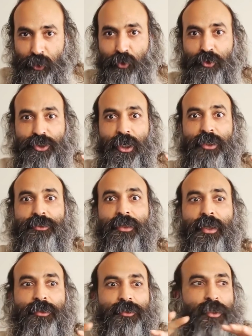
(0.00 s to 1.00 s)
You change the
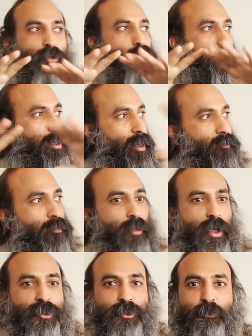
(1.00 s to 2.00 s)
lens and you can have a
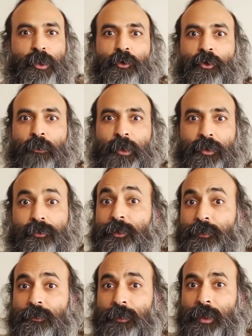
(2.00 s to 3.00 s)
vast panoramic
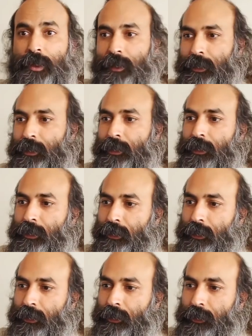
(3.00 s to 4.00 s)
view.
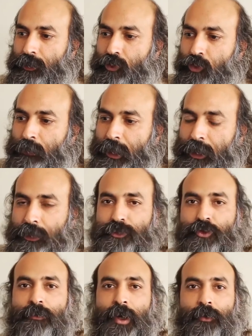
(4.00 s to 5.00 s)
Zoom in,
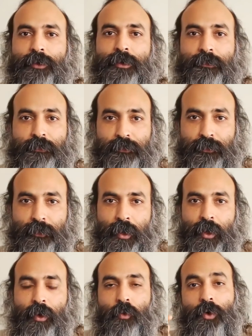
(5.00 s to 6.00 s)
zoom out.
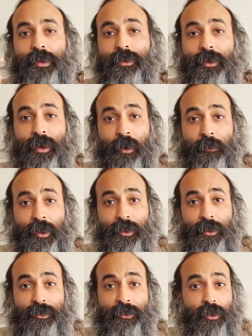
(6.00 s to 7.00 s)
What the camera
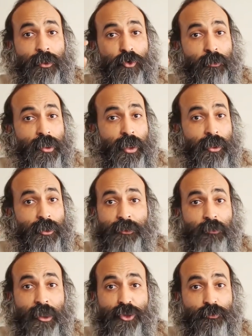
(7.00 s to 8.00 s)
does, our human eye does
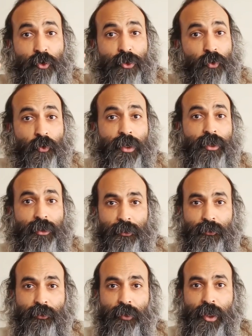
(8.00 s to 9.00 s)
much more quickly.
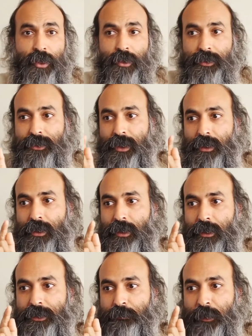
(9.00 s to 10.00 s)
You know, in a
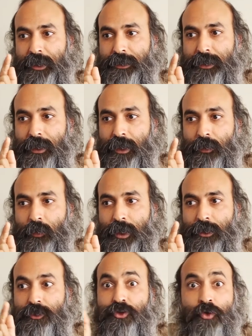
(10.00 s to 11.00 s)
single split second, we
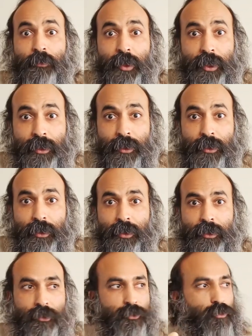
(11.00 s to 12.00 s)
can zoom in,
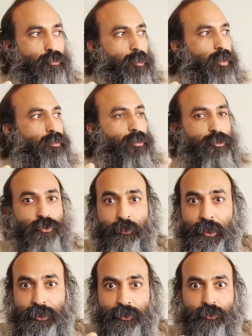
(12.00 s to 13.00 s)
zoom out,
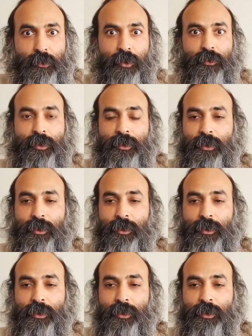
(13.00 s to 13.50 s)
zoom in, zoom out.